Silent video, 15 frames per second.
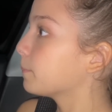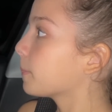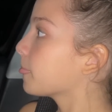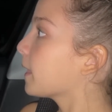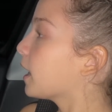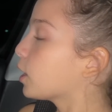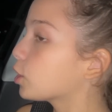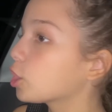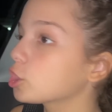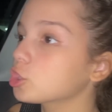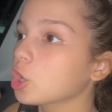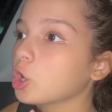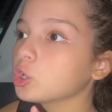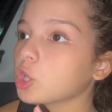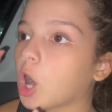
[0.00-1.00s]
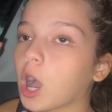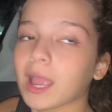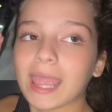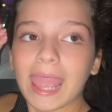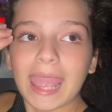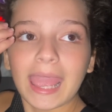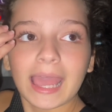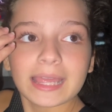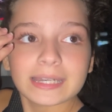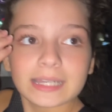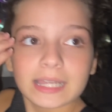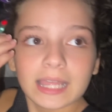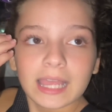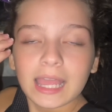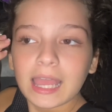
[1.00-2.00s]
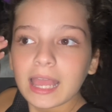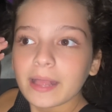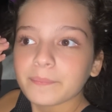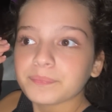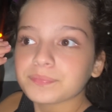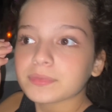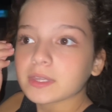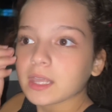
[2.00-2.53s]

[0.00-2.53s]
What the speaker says: Because they're so long and using the same product.